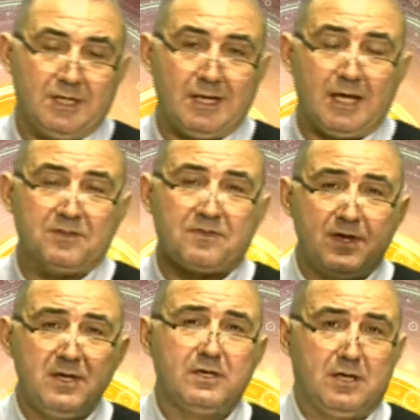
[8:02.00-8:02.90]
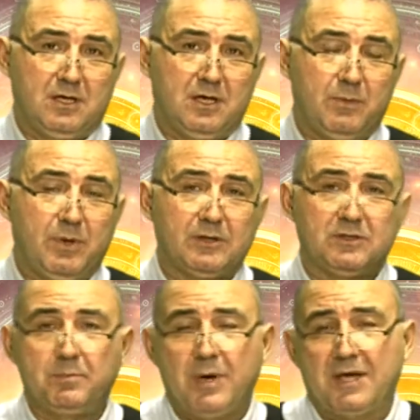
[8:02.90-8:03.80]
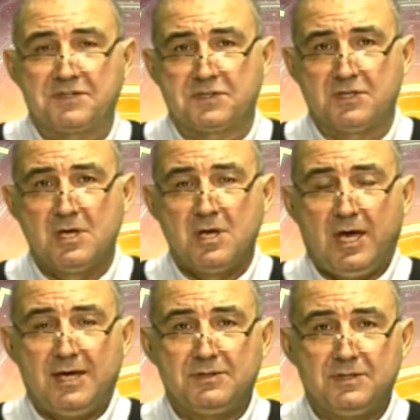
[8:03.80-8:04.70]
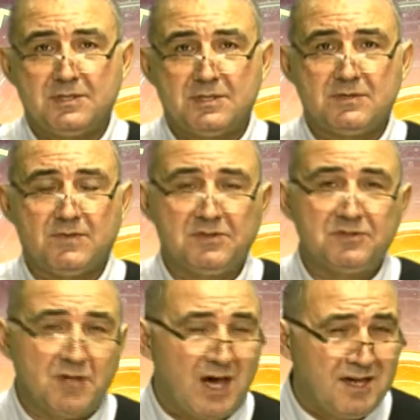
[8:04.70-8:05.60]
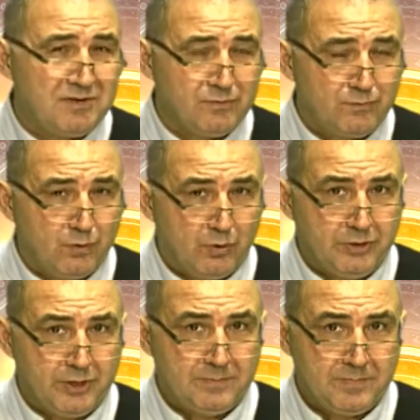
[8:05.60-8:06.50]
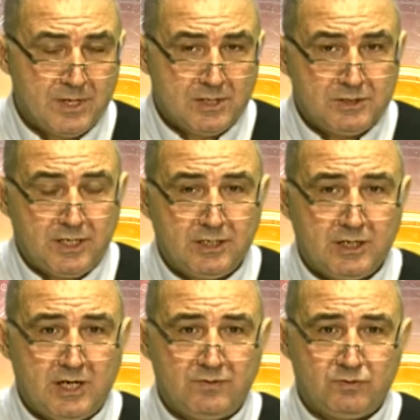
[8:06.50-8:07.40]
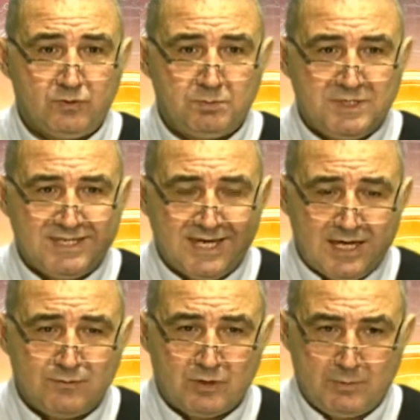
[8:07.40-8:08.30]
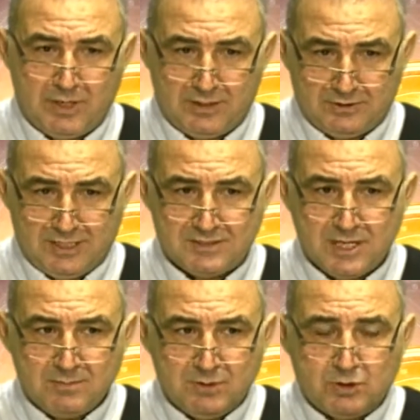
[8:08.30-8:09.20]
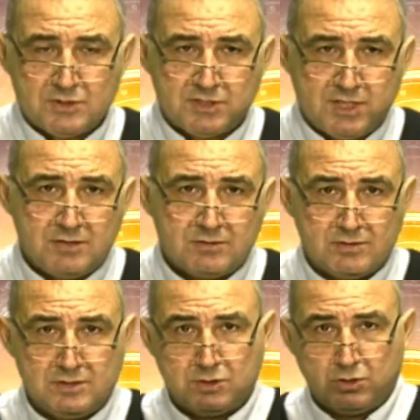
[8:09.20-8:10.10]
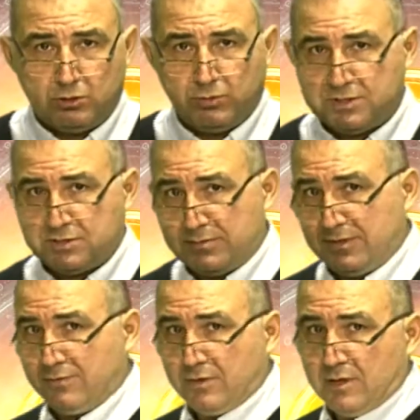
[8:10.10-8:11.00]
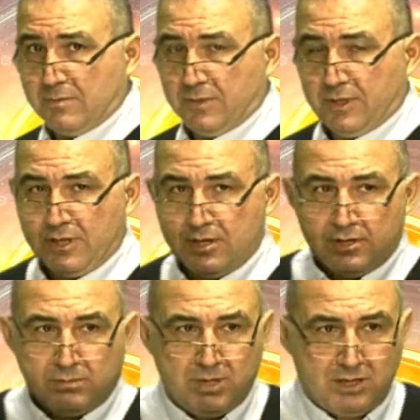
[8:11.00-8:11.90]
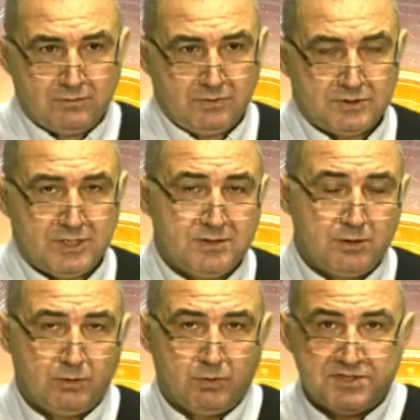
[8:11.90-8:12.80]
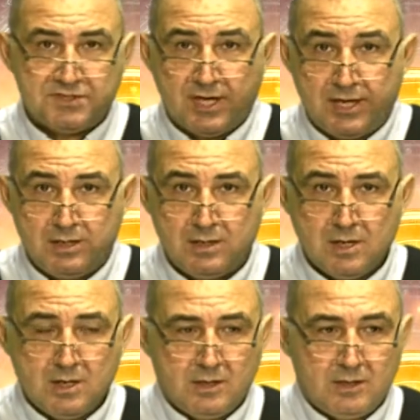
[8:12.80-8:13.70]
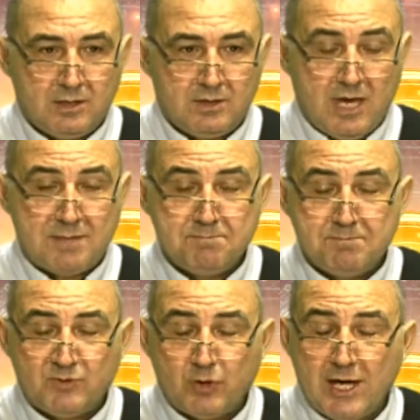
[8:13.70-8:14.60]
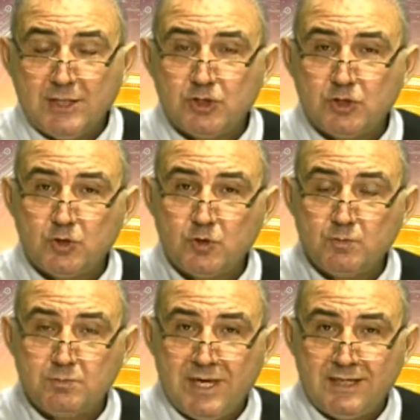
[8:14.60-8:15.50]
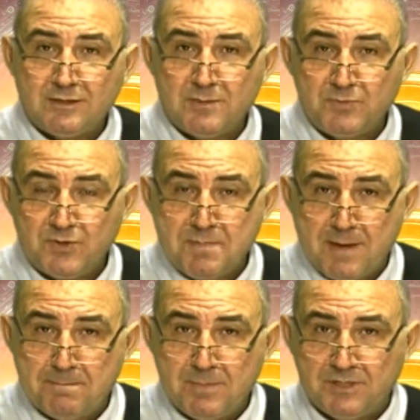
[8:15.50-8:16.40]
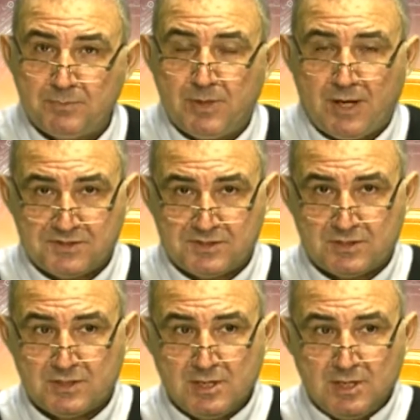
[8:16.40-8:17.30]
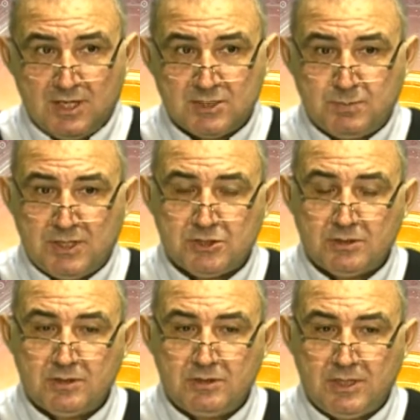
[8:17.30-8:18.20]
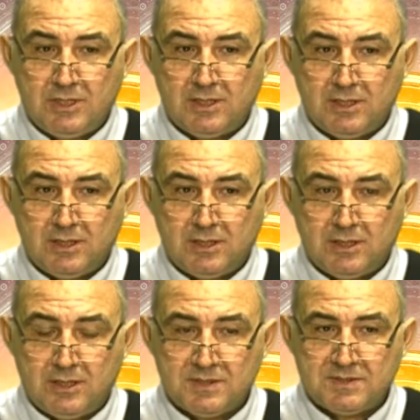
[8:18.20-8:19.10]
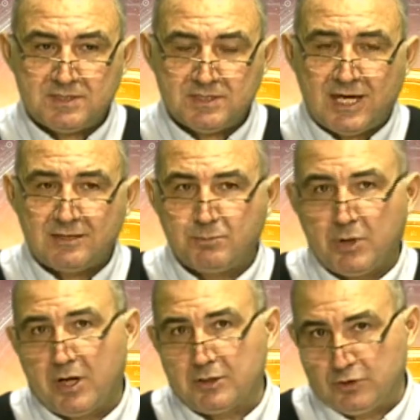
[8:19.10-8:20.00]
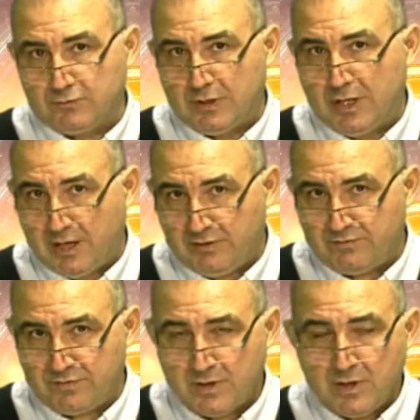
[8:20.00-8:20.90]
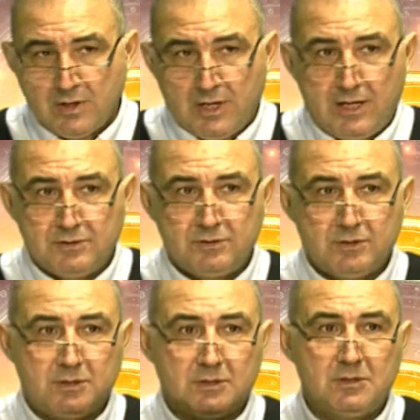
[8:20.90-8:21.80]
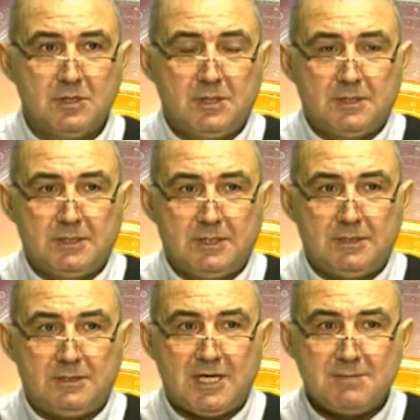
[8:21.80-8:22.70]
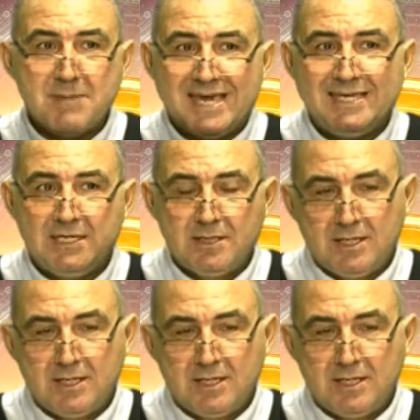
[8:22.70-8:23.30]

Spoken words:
like thinking about the past, and this is very tiring for them. They have to be careful about that, because Satan is always coming from the backwards and always saying and trying to make them remember the past, especially the sad part of the life. And they may